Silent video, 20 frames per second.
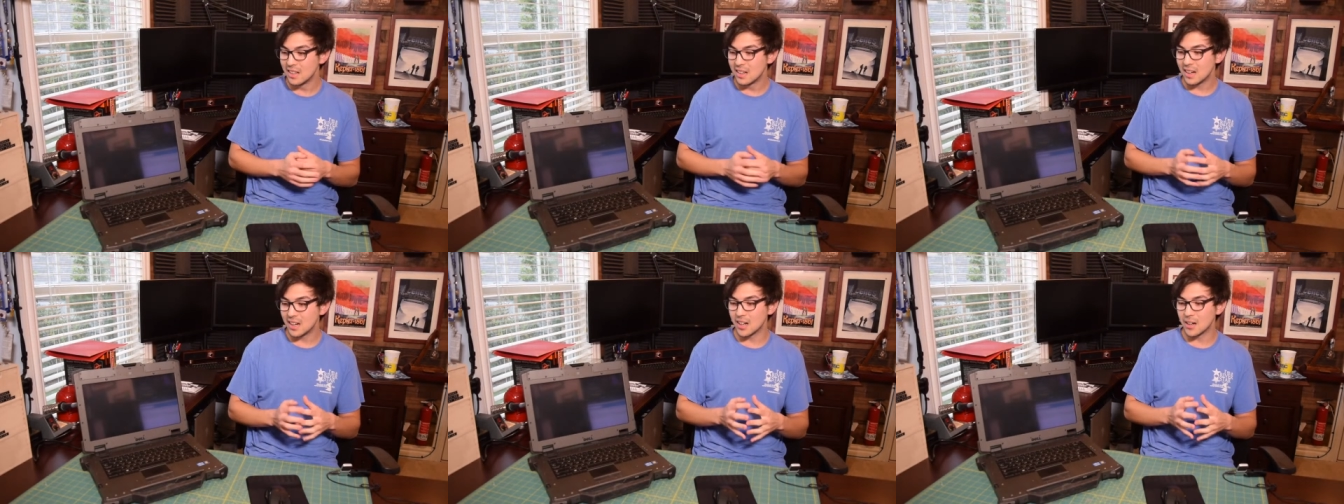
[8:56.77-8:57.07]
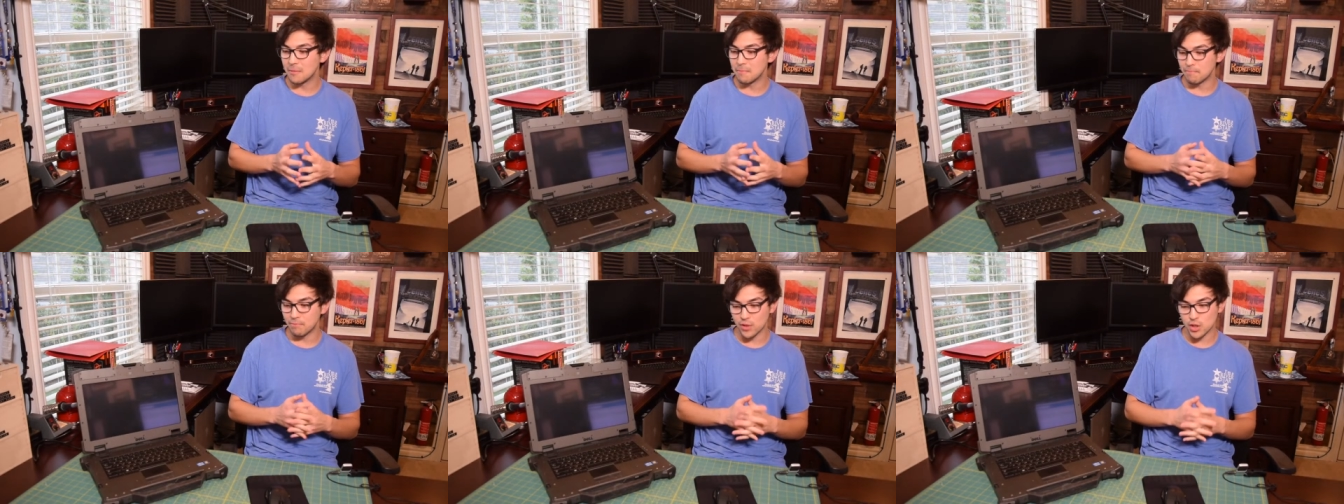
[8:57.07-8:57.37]

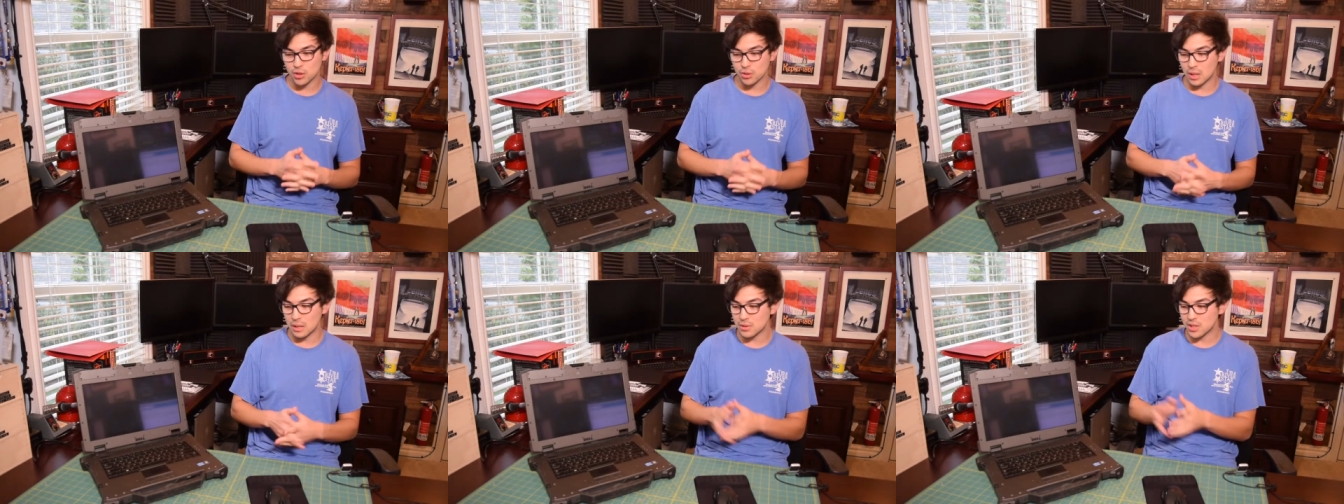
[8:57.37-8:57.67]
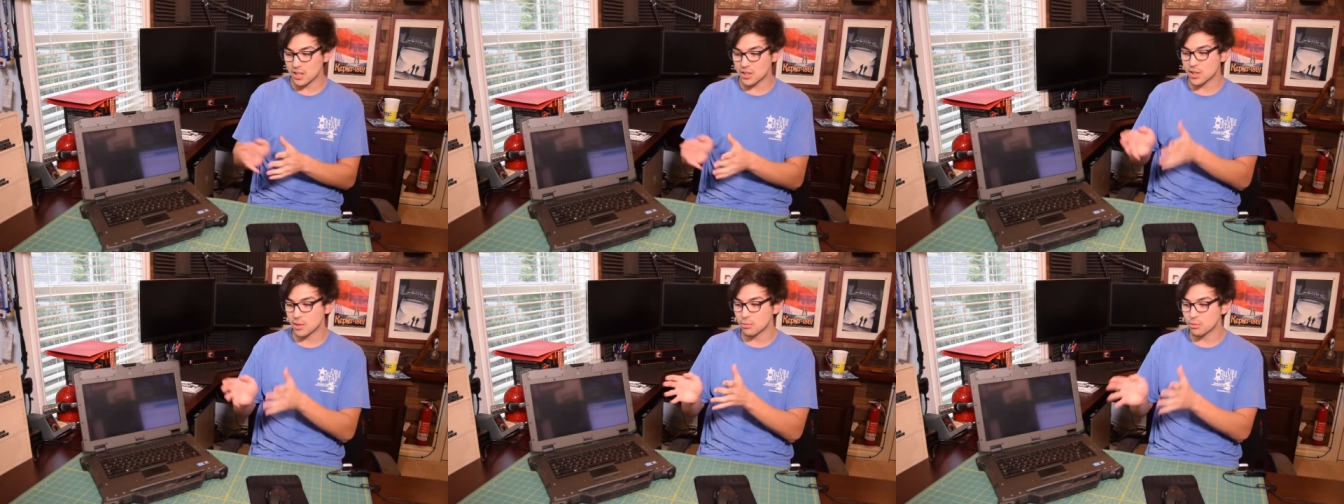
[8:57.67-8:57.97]
Um, so I
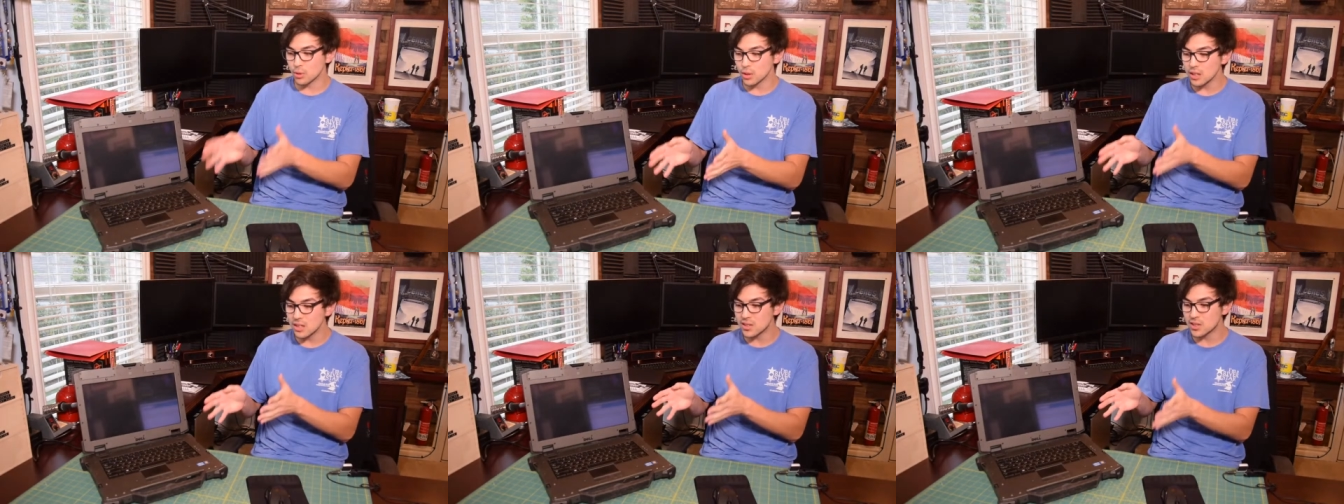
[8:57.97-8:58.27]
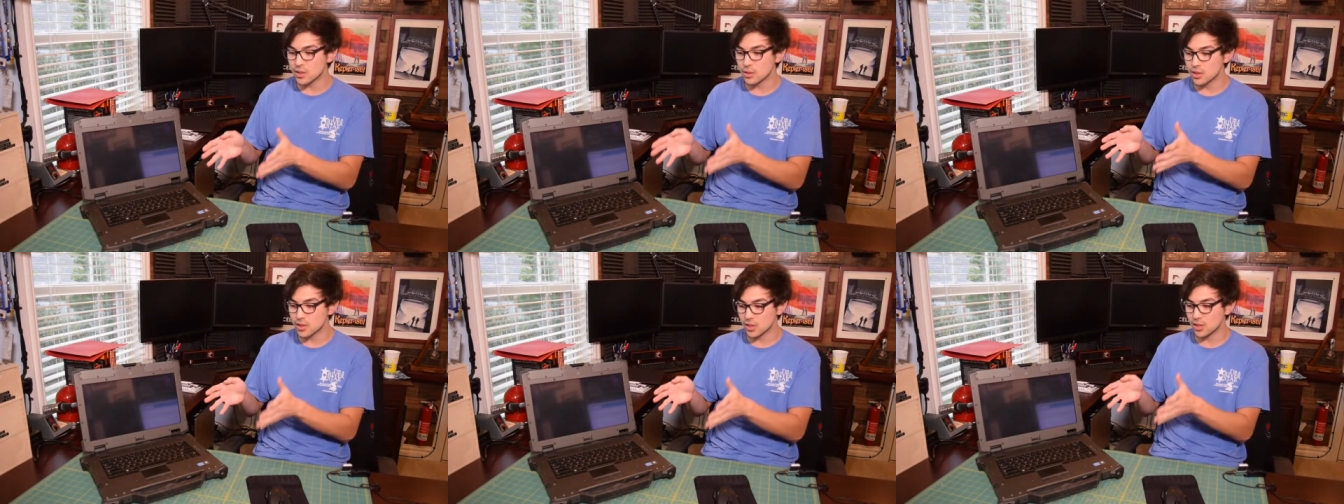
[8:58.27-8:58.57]
was actually really
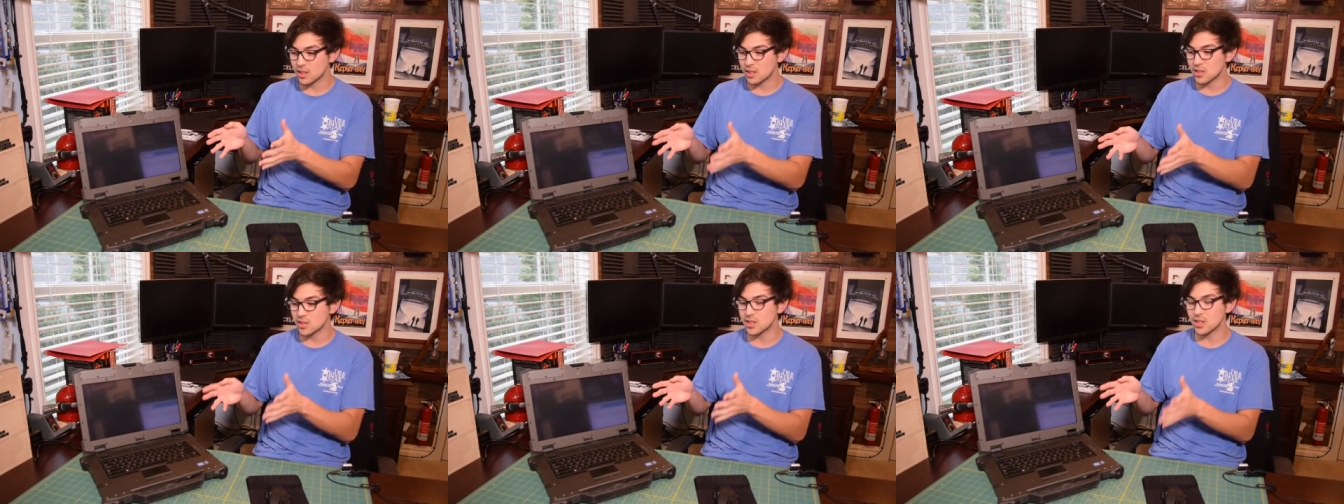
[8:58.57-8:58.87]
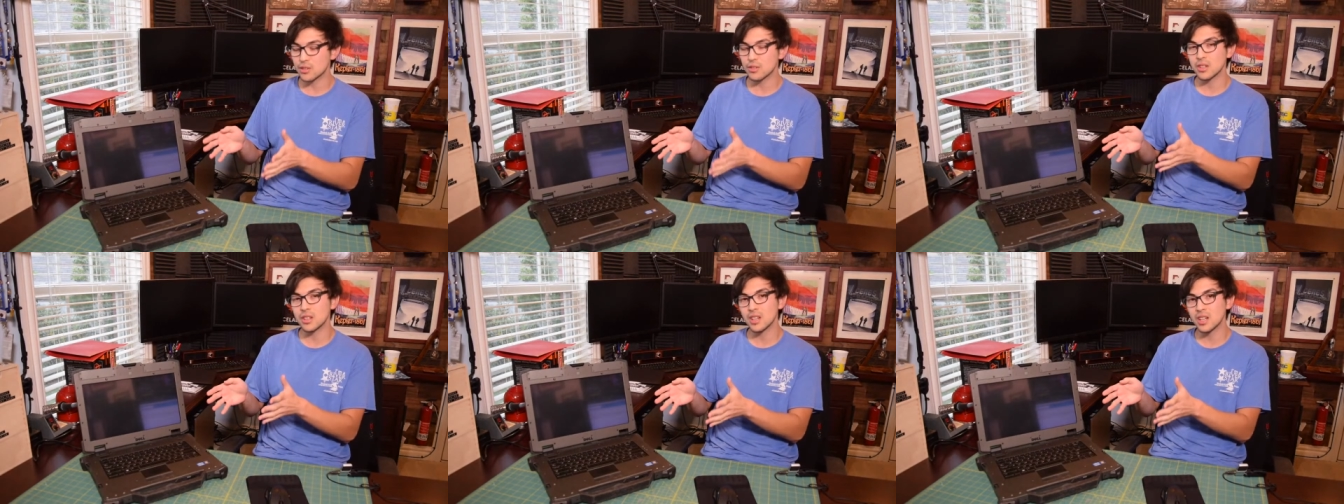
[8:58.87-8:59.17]
seriously
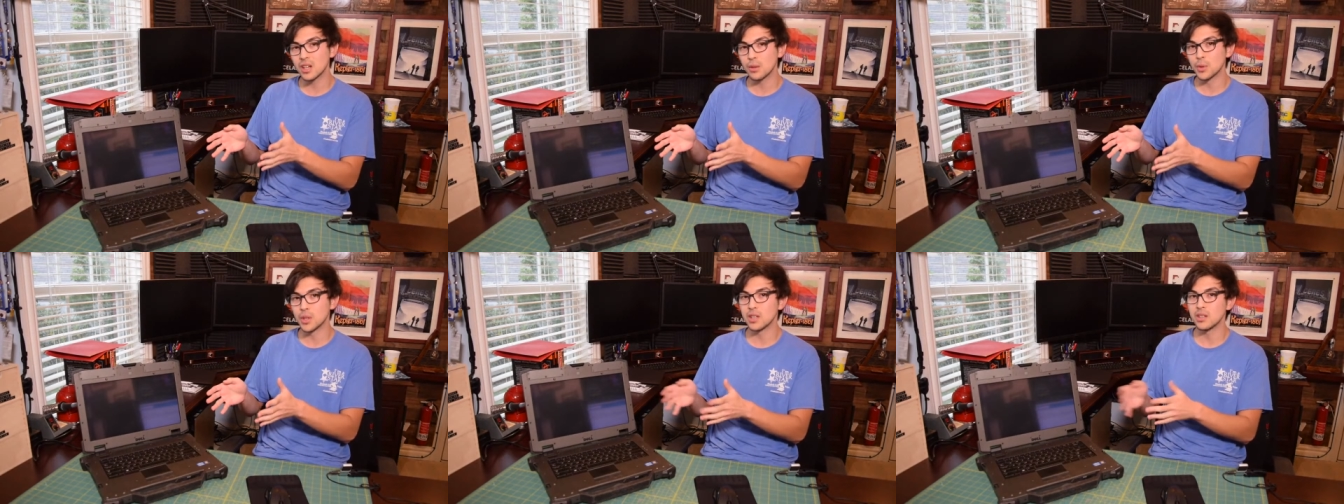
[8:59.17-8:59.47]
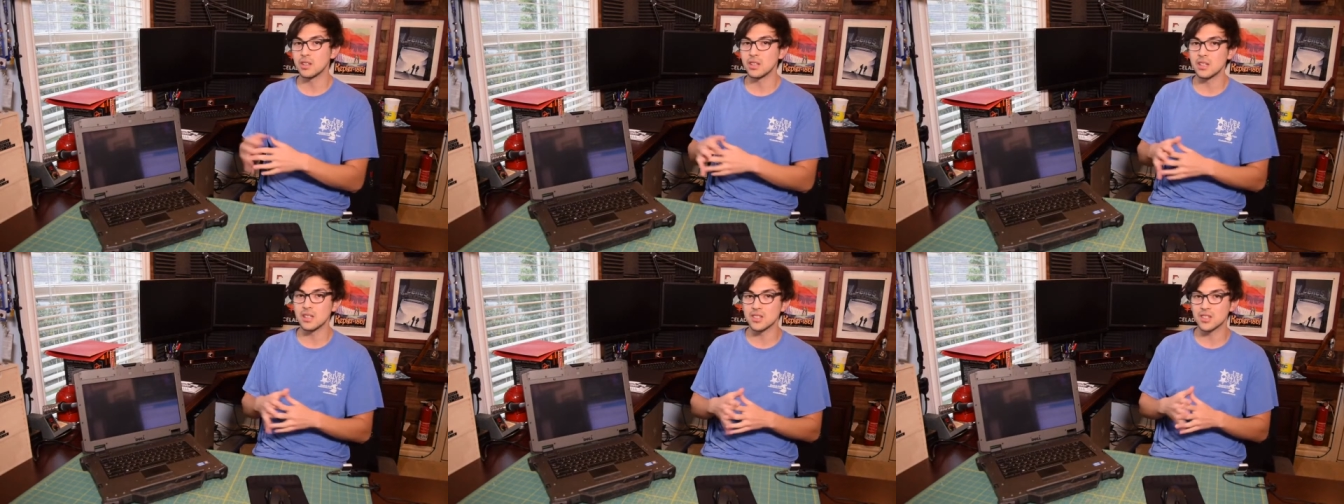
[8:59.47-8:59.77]
considering getting one
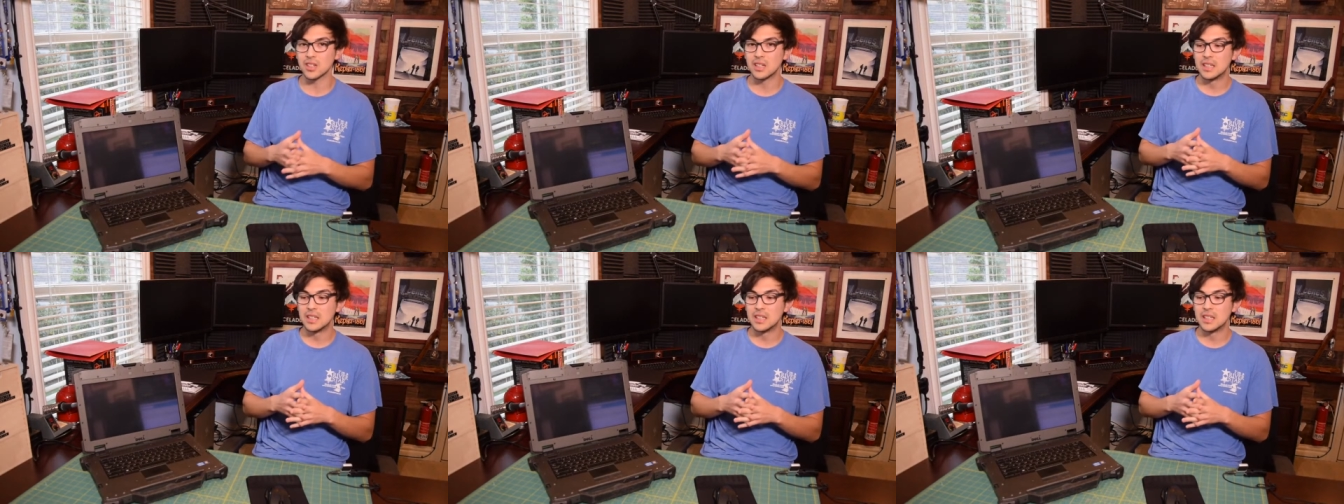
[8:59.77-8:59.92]
of these,